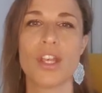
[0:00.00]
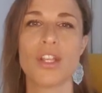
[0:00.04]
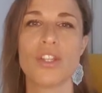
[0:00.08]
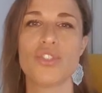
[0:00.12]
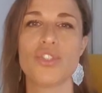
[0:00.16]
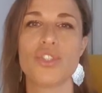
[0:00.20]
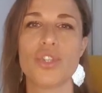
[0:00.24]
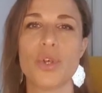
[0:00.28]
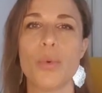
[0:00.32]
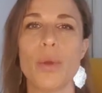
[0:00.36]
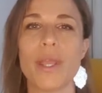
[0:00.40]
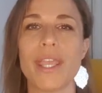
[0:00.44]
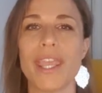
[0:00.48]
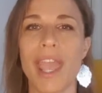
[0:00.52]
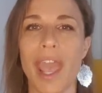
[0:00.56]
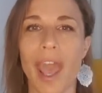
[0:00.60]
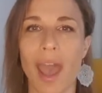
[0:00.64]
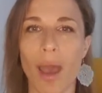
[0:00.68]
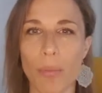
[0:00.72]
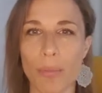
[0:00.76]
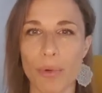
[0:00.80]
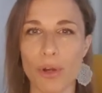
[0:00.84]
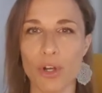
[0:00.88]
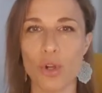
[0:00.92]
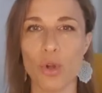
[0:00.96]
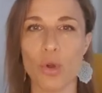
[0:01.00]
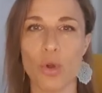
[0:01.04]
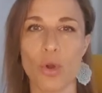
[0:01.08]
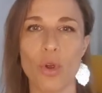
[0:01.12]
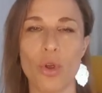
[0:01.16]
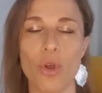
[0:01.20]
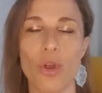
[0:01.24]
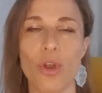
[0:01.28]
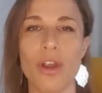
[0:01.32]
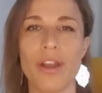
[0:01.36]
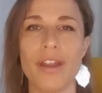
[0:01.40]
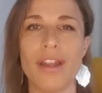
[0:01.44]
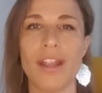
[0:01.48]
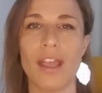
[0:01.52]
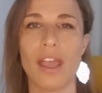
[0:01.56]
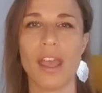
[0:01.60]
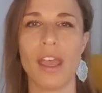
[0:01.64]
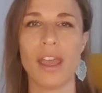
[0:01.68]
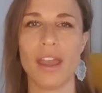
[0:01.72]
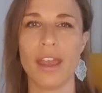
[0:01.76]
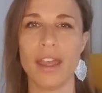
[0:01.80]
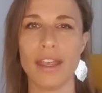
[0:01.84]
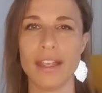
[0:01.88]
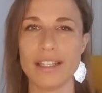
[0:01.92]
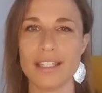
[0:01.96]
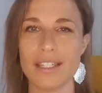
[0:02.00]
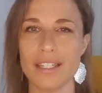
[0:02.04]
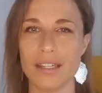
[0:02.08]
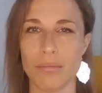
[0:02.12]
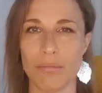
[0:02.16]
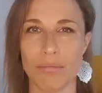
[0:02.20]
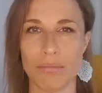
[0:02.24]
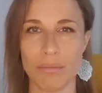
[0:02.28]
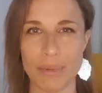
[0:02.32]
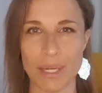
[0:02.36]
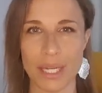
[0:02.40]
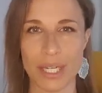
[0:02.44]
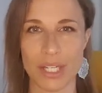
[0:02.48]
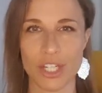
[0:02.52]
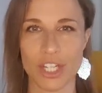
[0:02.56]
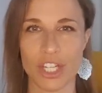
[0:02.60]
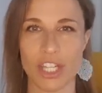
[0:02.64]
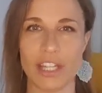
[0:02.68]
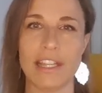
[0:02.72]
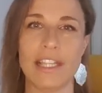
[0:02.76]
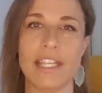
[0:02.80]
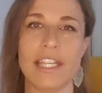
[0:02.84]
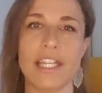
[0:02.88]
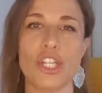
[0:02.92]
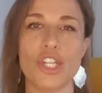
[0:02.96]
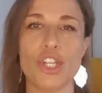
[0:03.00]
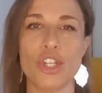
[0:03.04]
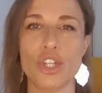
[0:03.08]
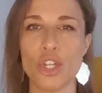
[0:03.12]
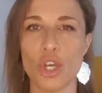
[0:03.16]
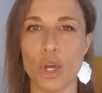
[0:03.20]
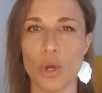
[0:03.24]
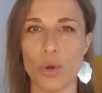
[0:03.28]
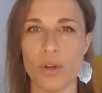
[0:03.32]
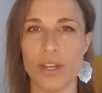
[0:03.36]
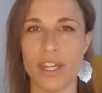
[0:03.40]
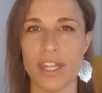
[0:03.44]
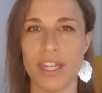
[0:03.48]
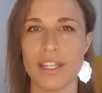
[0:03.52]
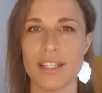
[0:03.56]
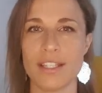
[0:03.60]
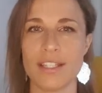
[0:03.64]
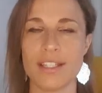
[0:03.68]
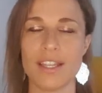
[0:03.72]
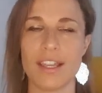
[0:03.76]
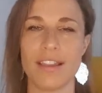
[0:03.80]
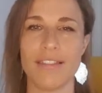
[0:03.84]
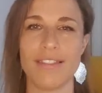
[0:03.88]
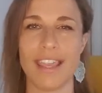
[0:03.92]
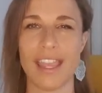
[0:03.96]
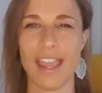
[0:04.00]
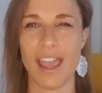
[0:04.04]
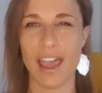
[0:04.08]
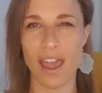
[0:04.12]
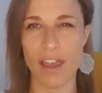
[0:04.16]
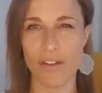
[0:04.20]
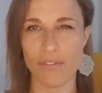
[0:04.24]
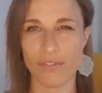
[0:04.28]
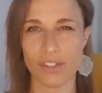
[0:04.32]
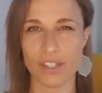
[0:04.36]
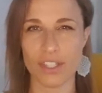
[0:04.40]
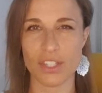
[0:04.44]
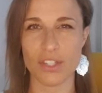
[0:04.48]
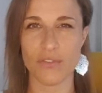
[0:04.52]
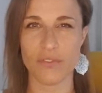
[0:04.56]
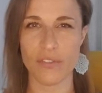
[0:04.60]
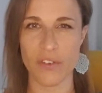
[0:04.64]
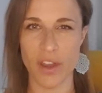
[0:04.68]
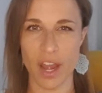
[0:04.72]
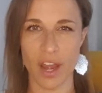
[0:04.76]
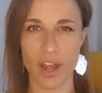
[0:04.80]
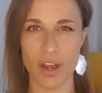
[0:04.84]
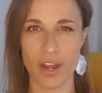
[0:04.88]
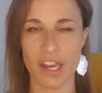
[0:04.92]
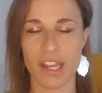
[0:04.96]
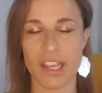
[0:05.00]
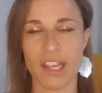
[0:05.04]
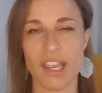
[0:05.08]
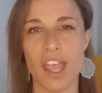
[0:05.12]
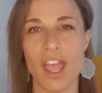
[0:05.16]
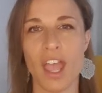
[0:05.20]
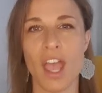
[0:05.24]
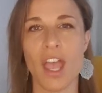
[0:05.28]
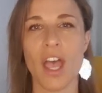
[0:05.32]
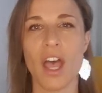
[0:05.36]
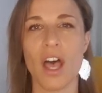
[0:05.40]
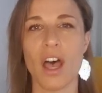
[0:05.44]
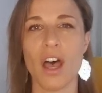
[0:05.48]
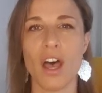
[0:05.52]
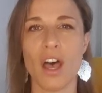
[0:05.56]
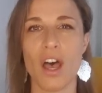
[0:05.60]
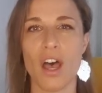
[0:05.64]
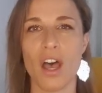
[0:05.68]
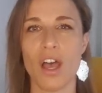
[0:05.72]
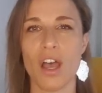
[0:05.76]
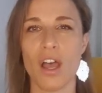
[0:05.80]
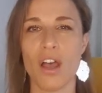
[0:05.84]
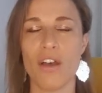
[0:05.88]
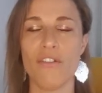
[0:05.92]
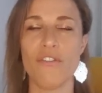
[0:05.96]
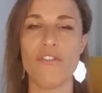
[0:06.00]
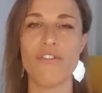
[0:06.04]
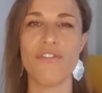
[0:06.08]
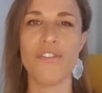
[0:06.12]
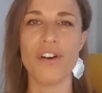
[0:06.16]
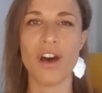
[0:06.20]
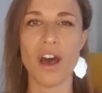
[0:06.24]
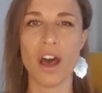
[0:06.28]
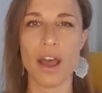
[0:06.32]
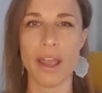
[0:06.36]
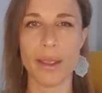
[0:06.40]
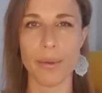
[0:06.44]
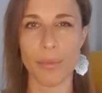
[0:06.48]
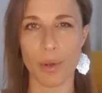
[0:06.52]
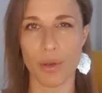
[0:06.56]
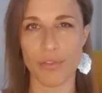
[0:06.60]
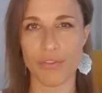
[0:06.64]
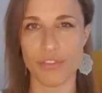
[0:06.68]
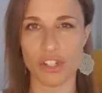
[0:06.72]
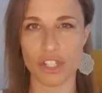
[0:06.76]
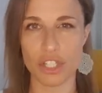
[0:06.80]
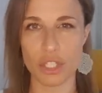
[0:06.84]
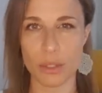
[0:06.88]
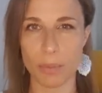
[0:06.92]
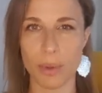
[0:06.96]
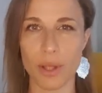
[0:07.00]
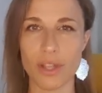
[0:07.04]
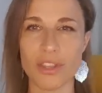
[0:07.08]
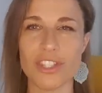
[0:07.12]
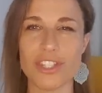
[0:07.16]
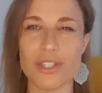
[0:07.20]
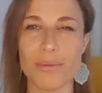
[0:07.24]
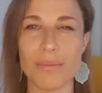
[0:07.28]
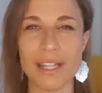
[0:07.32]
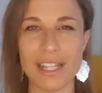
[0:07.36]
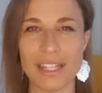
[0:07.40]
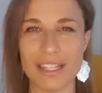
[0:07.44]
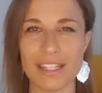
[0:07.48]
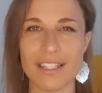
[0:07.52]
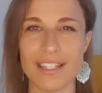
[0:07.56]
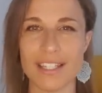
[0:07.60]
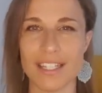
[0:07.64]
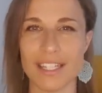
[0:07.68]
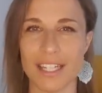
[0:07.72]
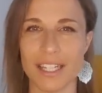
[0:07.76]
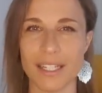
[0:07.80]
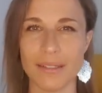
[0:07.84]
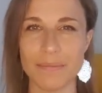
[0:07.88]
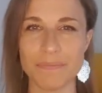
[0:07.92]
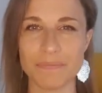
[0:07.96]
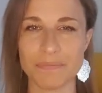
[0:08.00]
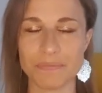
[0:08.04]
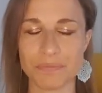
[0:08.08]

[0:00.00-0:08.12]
So a Capricorn uh, is immediately noticed. They have this very uh, vibe of responsibility.